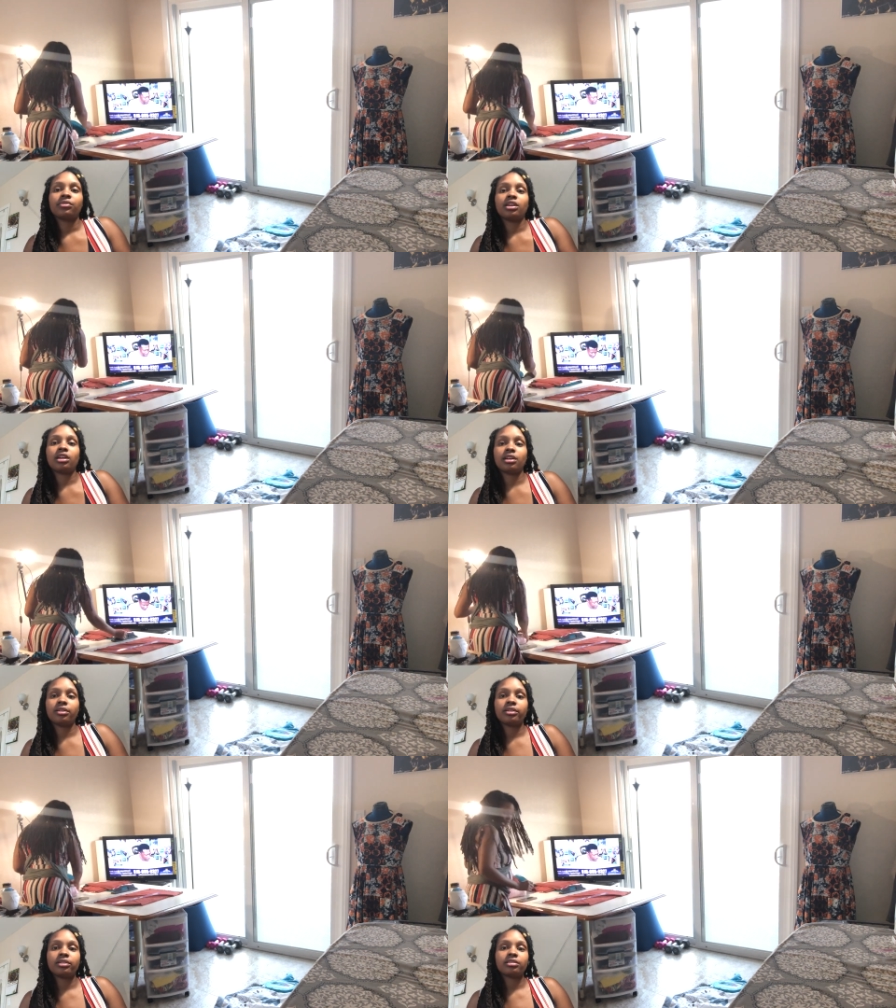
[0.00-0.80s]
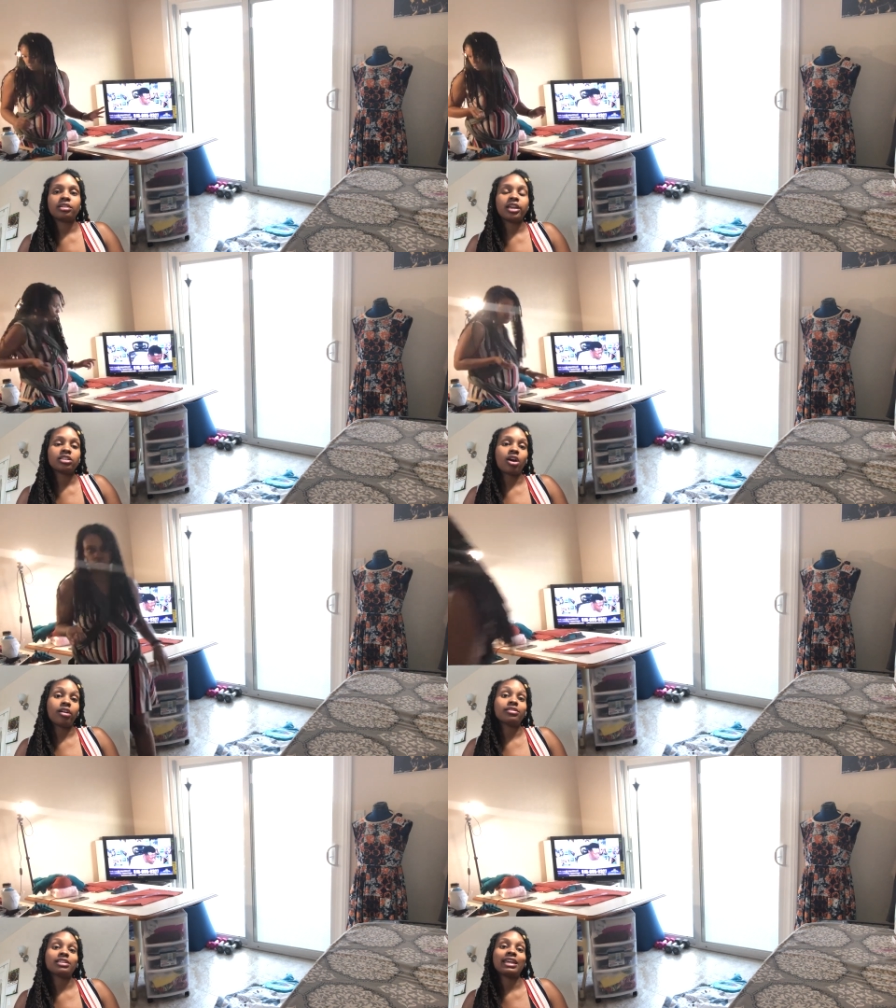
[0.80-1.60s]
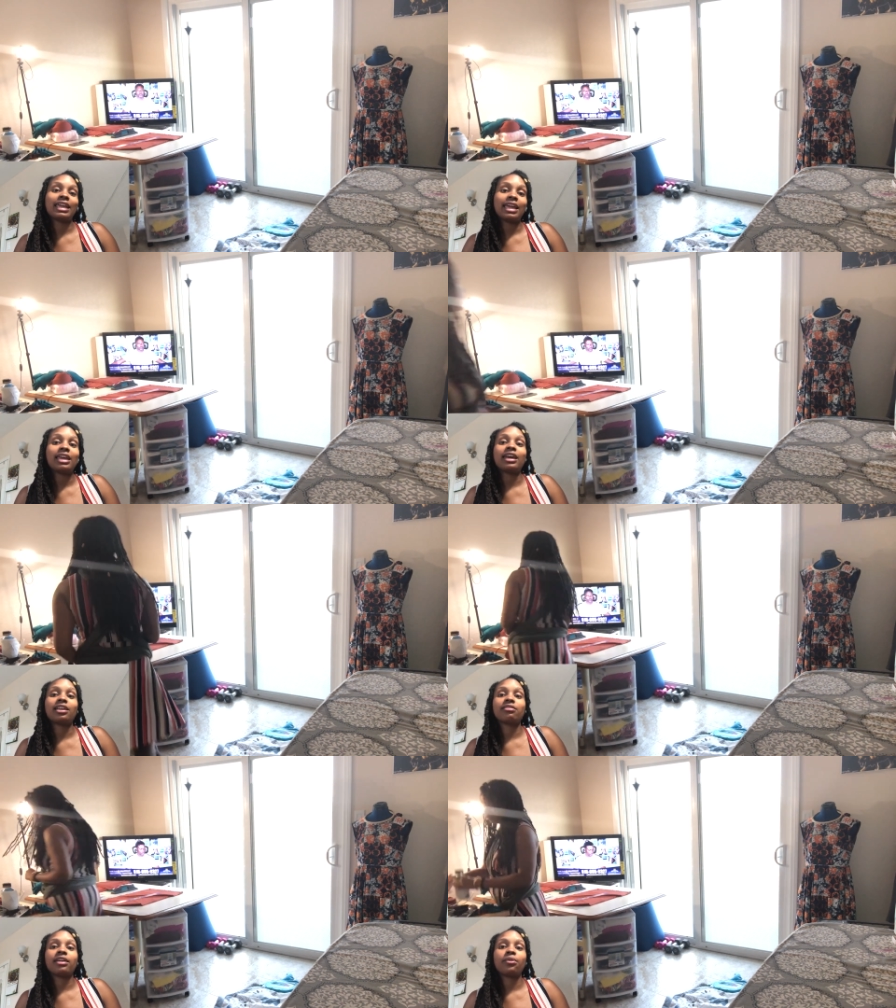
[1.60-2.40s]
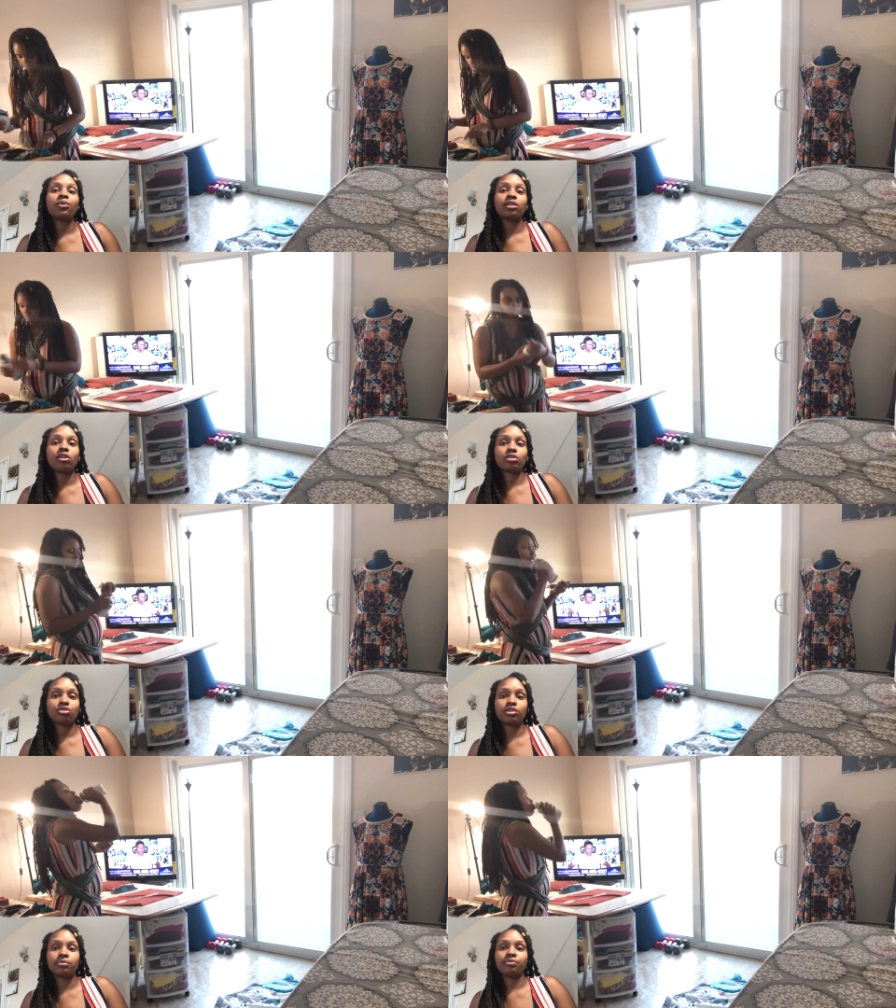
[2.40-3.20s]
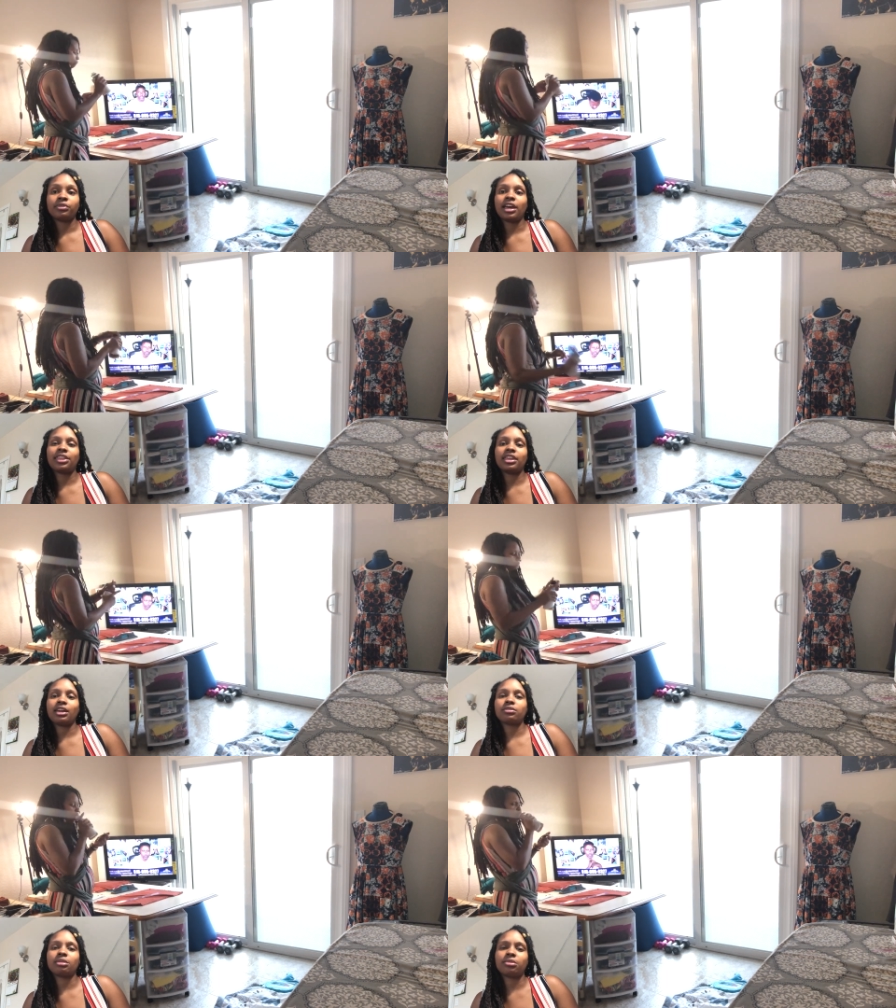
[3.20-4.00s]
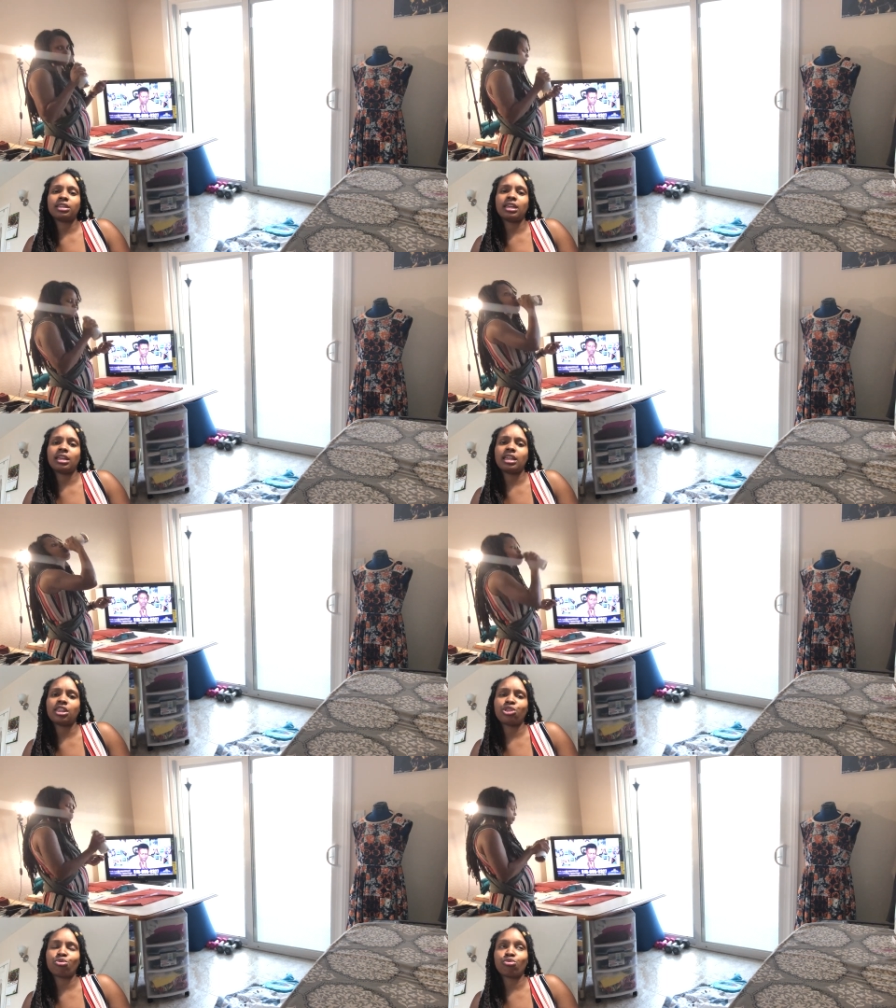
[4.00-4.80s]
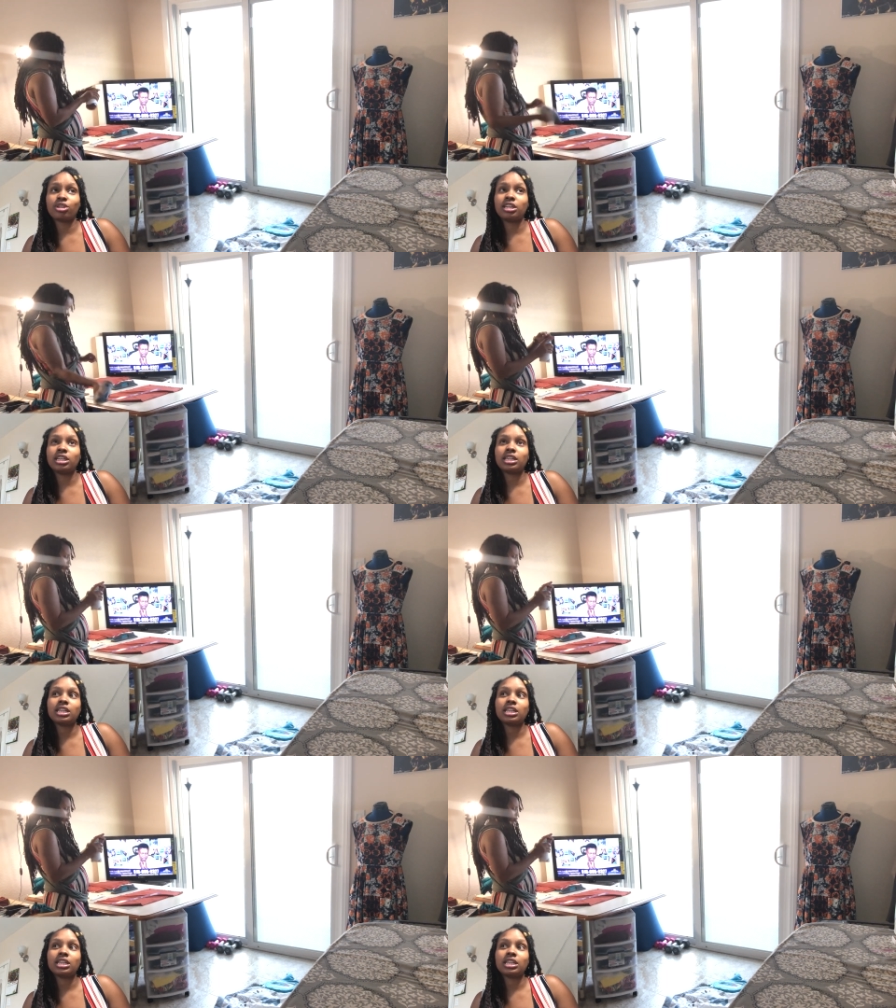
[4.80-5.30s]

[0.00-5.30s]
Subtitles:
headscarves as I can out of that one long strip. I think I was able to get 3